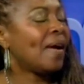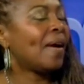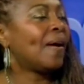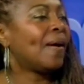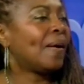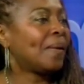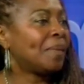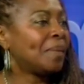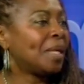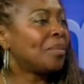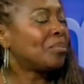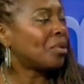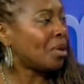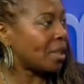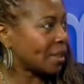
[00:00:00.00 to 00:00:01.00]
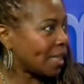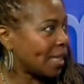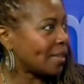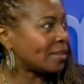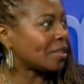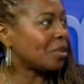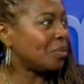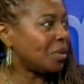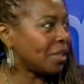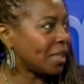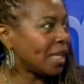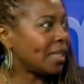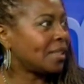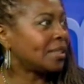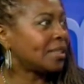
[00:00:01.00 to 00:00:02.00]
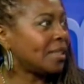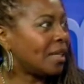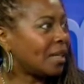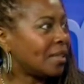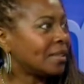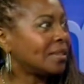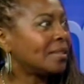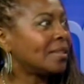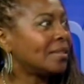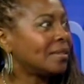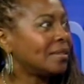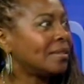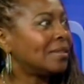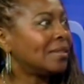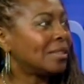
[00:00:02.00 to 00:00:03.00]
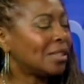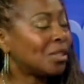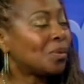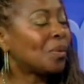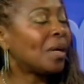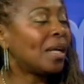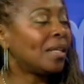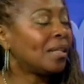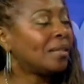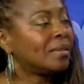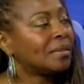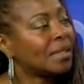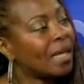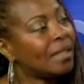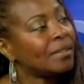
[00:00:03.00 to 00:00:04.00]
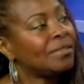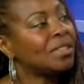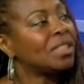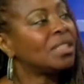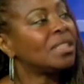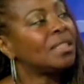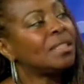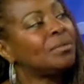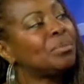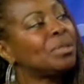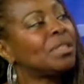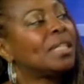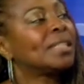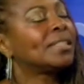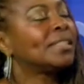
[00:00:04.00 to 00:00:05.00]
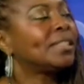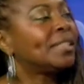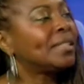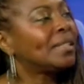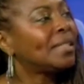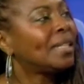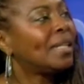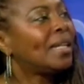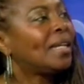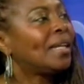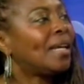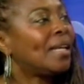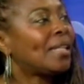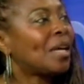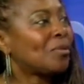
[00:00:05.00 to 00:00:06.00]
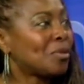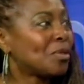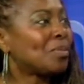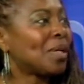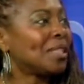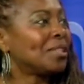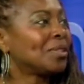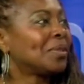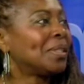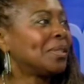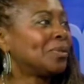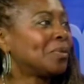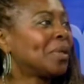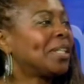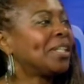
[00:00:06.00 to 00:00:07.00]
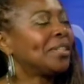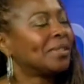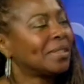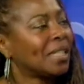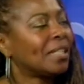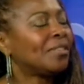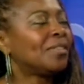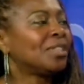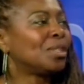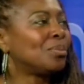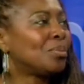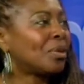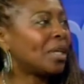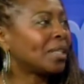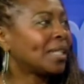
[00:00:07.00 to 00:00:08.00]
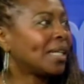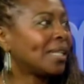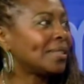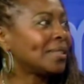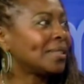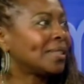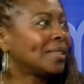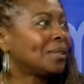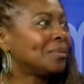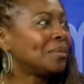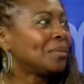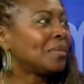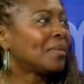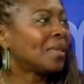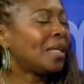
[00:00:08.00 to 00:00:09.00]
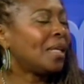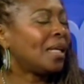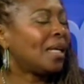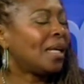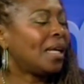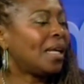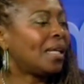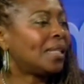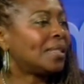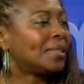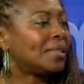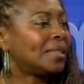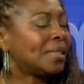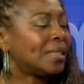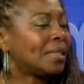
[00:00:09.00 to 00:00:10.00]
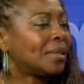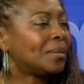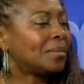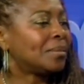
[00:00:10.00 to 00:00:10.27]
um, in broadcast communication arts, and this is where I learned television production, and that was my degree. It was radio and television broadcasting. Okay. And um,